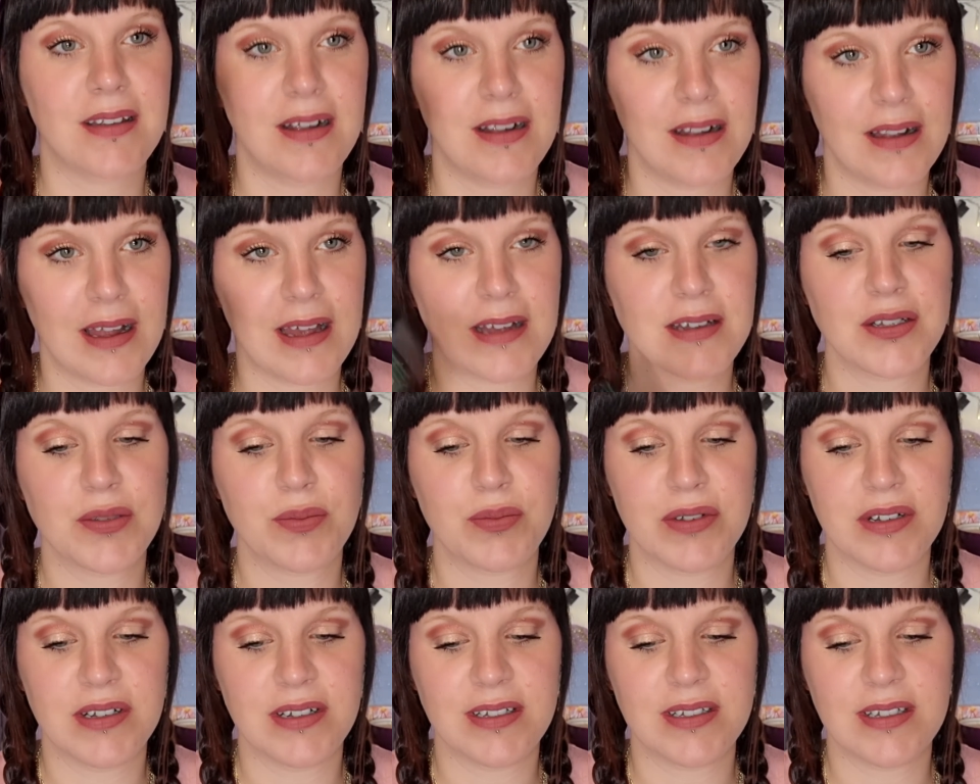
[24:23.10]
Lash
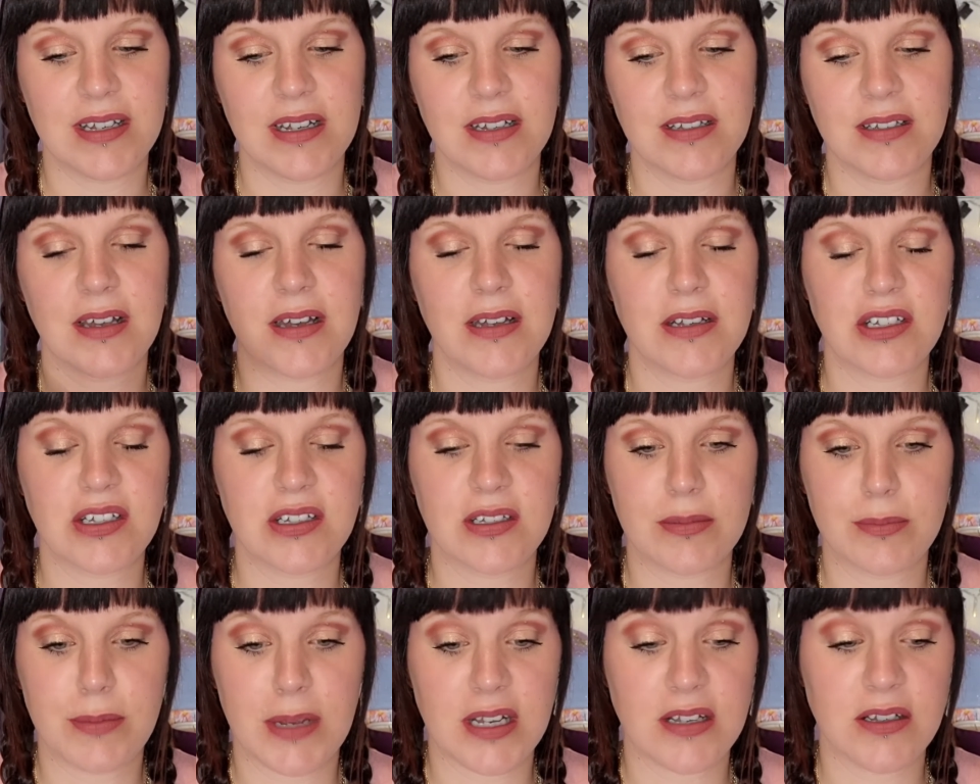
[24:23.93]
Princess. I
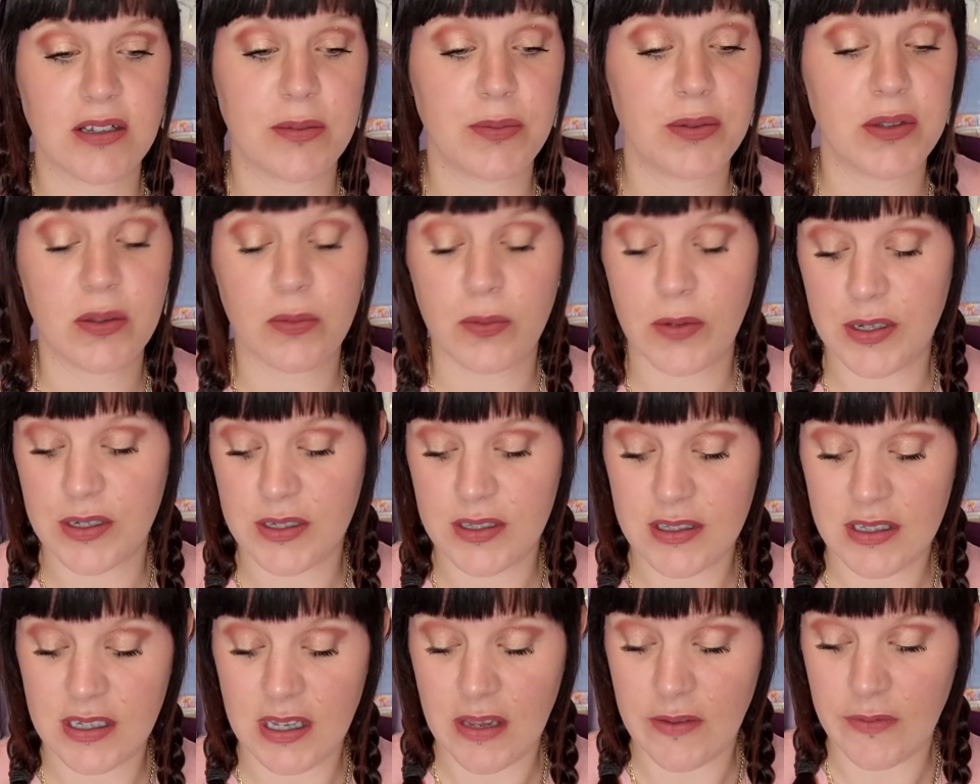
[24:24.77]
just managed to put the
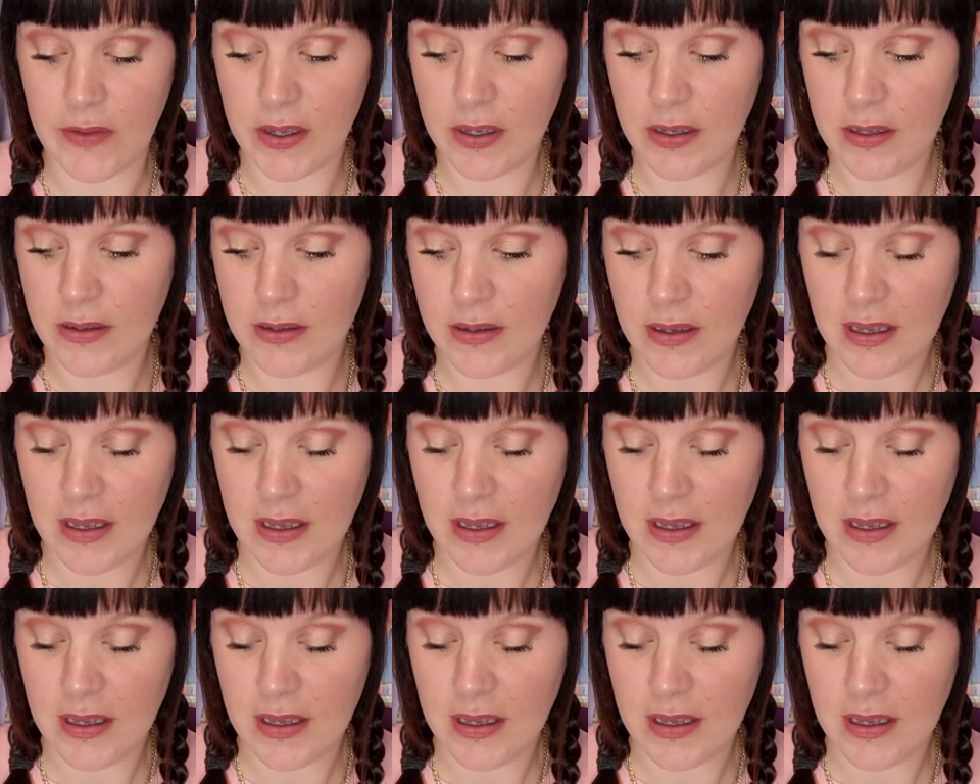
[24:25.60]
words together.